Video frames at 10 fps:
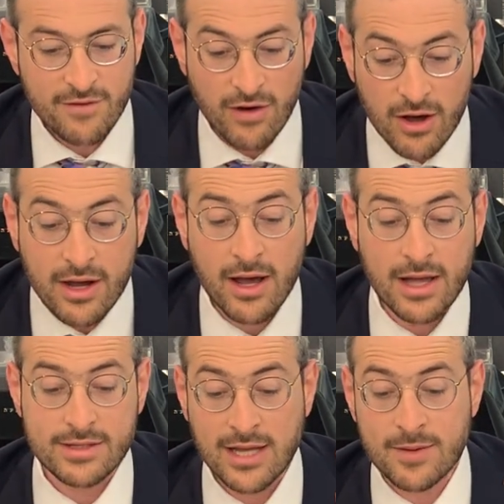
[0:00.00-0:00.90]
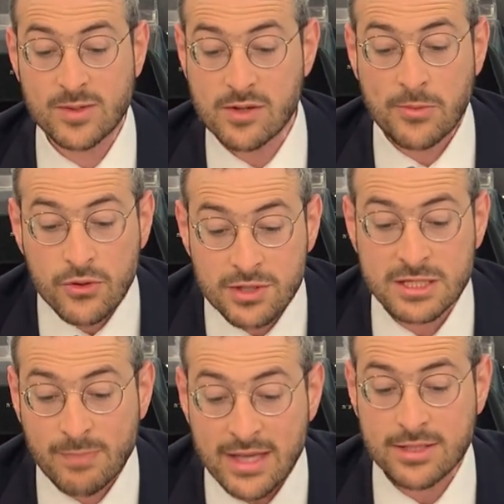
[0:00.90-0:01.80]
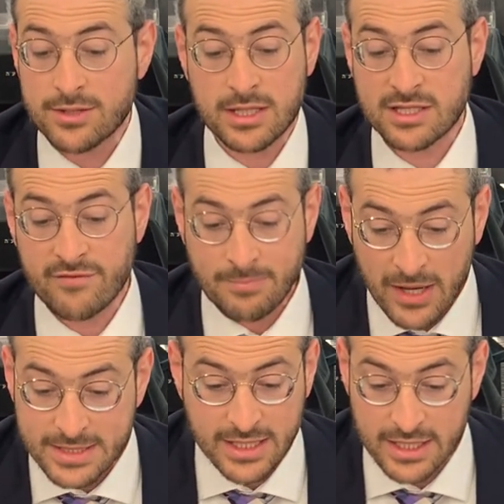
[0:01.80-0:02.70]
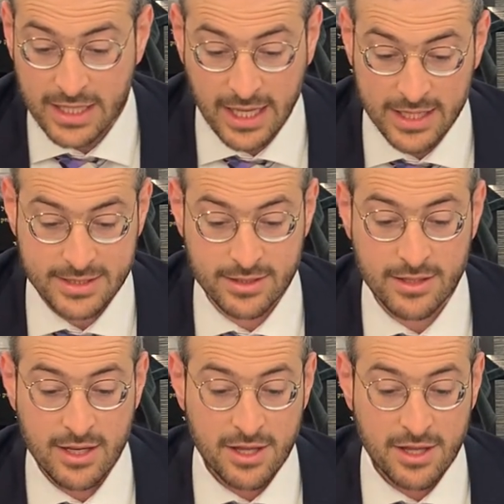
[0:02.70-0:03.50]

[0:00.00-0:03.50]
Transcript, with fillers: It's based on the Chseba Pasik in Yecheskel.